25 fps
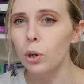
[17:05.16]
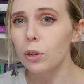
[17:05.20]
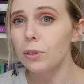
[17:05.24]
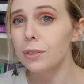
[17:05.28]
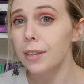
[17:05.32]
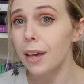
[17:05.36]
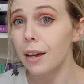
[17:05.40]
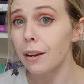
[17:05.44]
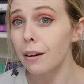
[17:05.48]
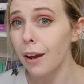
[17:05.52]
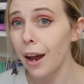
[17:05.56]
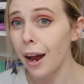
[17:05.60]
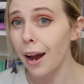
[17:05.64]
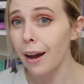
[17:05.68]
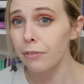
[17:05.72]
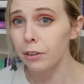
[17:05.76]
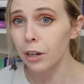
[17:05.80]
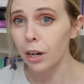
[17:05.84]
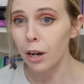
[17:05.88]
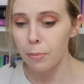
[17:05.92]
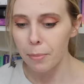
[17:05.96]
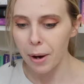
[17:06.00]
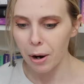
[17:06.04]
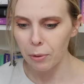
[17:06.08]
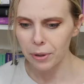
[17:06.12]
that haven't
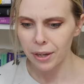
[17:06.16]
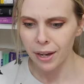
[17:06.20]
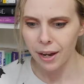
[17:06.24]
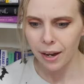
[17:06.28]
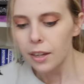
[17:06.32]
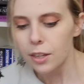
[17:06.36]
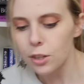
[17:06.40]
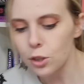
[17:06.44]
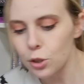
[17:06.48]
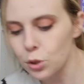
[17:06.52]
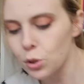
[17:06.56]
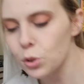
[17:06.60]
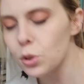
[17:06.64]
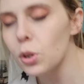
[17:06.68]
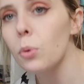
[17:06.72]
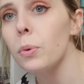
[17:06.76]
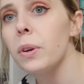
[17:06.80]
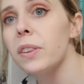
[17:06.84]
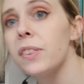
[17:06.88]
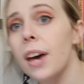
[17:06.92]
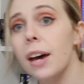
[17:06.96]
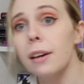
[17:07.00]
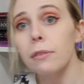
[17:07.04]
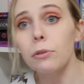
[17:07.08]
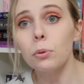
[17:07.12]
come out yet. So
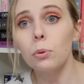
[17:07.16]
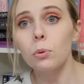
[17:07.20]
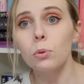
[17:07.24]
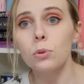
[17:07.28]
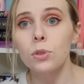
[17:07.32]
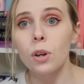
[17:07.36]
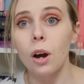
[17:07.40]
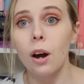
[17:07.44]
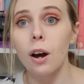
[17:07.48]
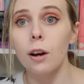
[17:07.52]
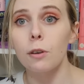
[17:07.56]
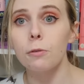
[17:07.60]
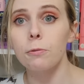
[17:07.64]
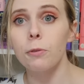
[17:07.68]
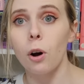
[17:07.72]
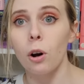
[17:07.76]
that throws off